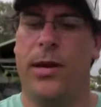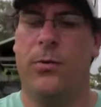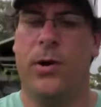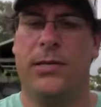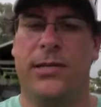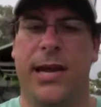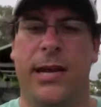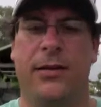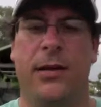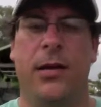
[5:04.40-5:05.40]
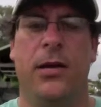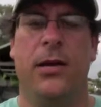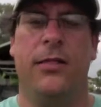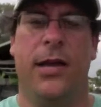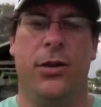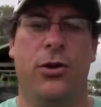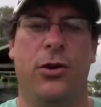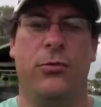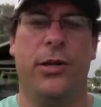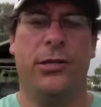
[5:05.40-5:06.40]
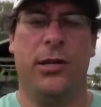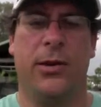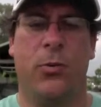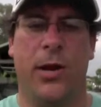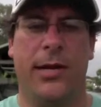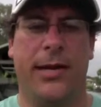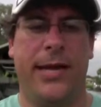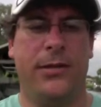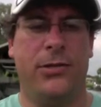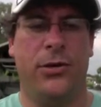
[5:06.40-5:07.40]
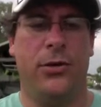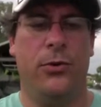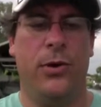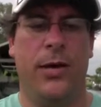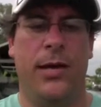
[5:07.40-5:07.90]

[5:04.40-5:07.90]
you want to say it, that you'd originally wanted to get to,